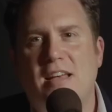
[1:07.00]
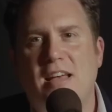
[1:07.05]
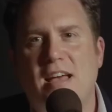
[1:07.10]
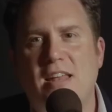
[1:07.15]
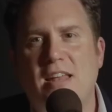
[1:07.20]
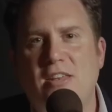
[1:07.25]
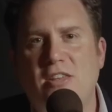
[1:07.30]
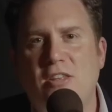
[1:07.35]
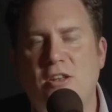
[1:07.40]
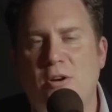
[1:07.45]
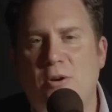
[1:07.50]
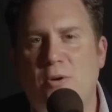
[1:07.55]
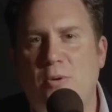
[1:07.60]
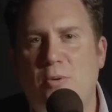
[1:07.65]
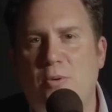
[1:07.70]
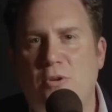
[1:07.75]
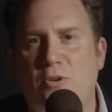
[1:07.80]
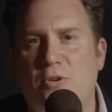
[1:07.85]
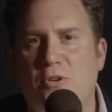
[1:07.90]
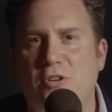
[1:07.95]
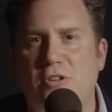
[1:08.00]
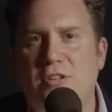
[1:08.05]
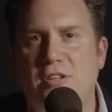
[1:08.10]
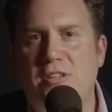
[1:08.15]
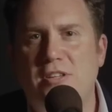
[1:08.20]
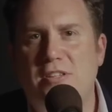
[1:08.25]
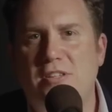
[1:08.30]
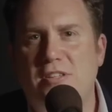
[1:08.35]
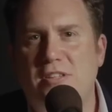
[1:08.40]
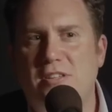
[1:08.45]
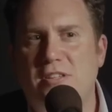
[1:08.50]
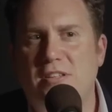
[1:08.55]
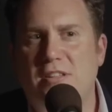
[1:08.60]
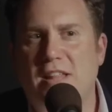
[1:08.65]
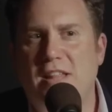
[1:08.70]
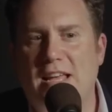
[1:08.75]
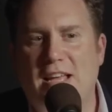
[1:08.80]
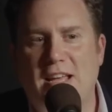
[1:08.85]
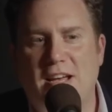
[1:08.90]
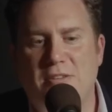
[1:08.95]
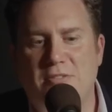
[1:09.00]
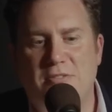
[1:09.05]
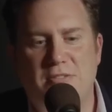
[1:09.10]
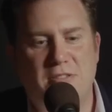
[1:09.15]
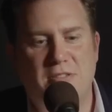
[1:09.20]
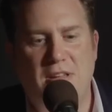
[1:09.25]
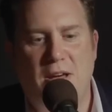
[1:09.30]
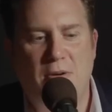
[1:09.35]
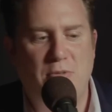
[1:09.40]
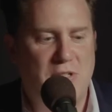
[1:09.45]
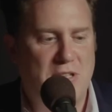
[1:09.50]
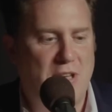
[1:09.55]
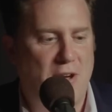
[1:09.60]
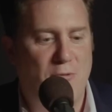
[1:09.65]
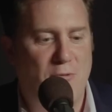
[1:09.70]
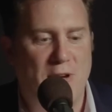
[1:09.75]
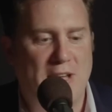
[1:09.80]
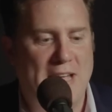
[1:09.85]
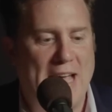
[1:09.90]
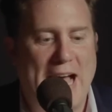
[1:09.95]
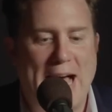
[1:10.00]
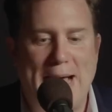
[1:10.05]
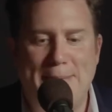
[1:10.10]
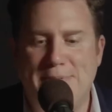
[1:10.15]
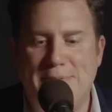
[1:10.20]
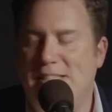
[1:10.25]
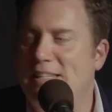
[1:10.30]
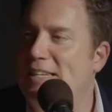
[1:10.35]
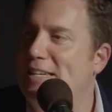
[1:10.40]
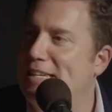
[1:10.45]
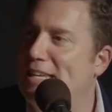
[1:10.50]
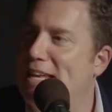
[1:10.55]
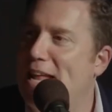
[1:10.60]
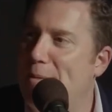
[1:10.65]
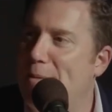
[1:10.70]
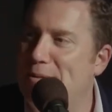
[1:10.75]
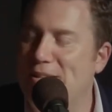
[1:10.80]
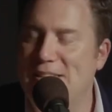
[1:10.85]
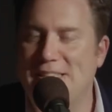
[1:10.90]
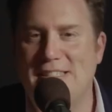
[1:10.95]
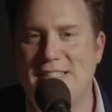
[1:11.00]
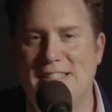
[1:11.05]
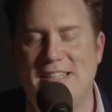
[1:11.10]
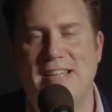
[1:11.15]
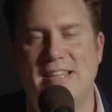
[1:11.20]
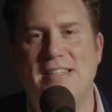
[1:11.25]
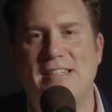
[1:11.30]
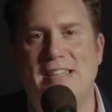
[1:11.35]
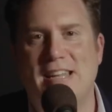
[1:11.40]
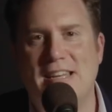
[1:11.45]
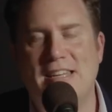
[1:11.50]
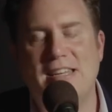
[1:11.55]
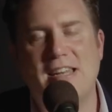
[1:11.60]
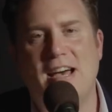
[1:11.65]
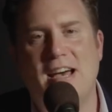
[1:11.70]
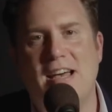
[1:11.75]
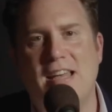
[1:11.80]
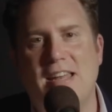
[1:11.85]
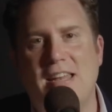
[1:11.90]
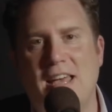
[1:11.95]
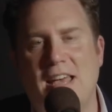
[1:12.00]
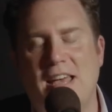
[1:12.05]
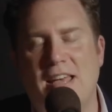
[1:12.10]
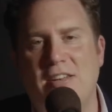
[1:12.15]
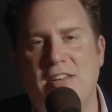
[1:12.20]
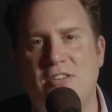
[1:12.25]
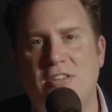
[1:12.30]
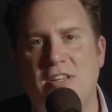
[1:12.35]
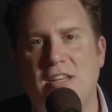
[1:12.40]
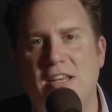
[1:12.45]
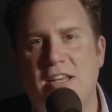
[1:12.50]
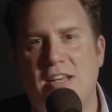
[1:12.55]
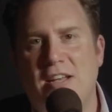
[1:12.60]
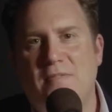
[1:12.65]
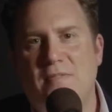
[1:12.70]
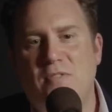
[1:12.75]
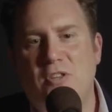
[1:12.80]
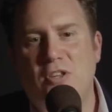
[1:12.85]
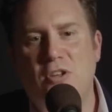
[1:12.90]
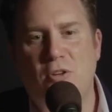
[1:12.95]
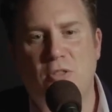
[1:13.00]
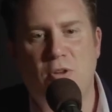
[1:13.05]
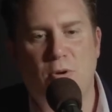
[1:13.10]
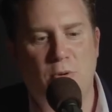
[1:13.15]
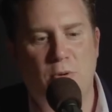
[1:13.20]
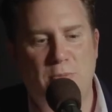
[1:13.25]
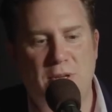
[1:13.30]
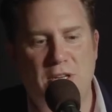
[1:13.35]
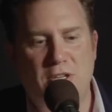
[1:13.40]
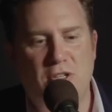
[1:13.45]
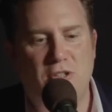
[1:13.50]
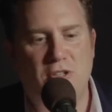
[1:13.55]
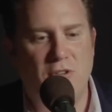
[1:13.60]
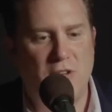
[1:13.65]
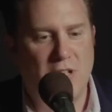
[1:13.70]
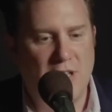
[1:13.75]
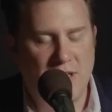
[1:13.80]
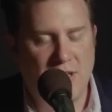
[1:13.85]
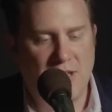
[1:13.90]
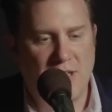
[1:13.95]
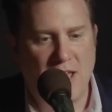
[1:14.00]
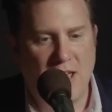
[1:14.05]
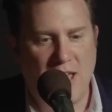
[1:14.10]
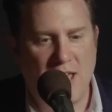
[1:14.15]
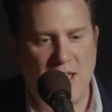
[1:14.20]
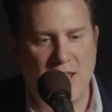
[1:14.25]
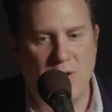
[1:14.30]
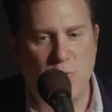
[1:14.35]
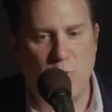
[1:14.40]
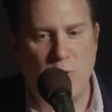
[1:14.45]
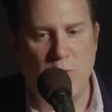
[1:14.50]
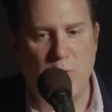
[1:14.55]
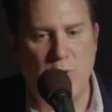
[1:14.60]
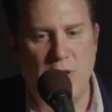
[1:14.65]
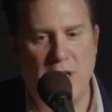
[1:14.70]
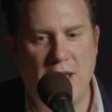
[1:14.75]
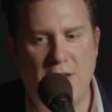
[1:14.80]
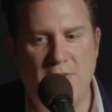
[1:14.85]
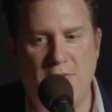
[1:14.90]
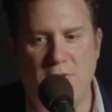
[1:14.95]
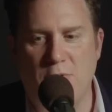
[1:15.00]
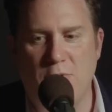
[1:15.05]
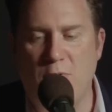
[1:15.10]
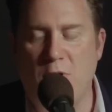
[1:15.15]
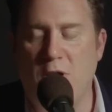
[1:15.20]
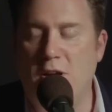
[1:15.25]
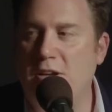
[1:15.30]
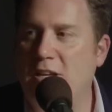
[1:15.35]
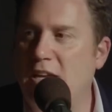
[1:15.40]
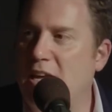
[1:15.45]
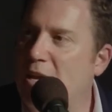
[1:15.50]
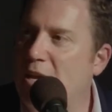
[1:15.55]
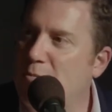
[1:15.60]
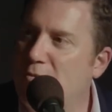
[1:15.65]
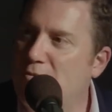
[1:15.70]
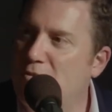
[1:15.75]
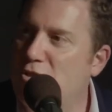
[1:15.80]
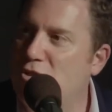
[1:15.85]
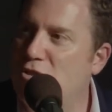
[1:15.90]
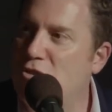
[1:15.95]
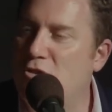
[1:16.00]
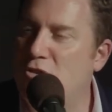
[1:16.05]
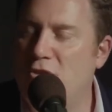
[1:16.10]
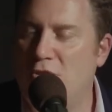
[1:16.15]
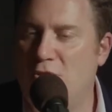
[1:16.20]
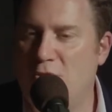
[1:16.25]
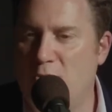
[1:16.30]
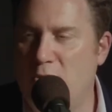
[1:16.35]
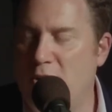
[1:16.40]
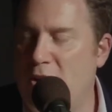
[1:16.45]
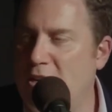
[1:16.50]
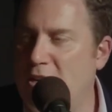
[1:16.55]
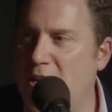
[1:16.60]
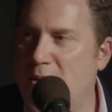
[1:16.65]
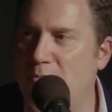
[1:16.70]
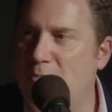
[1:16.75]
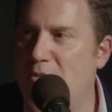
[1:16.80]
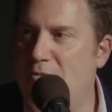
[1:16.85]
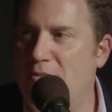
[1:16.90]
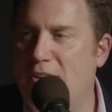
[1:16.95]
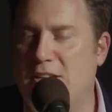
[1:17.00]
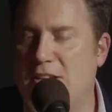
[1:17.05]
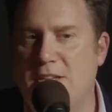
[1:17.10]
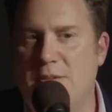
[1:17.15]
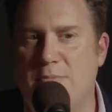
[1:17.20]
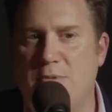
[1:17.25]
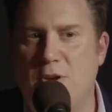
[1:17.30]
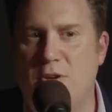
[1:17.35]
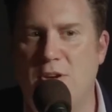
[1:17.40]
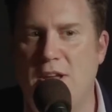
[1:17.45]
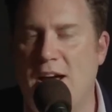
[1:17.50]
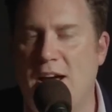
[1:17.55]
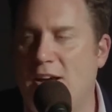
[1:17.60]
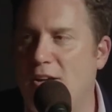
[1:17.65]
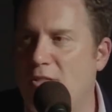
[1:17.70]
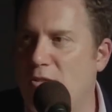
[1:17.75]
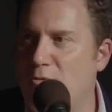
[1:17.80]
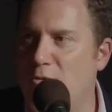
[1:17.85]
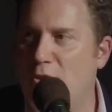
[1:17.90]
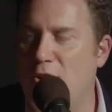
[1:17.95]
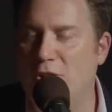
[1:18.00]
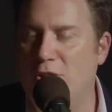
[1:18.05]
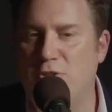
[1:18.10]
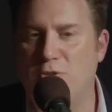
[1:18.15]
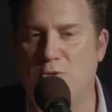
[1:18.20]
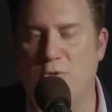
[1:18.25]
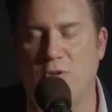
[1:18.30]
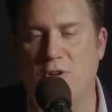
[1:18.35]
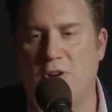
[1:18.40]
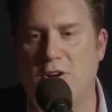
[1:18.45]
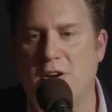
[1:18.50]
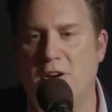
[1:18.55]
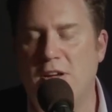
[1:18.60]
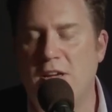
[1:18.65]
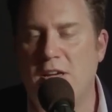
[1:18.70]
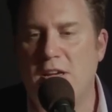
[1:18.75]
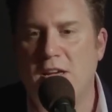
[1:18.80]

and you know you could like I was I was covering cops in Indianapolis in 1999, and you know, there would be a shooting and we would have the wrong name of the shooter, the wrong name of the victim, go knock on the wrong door,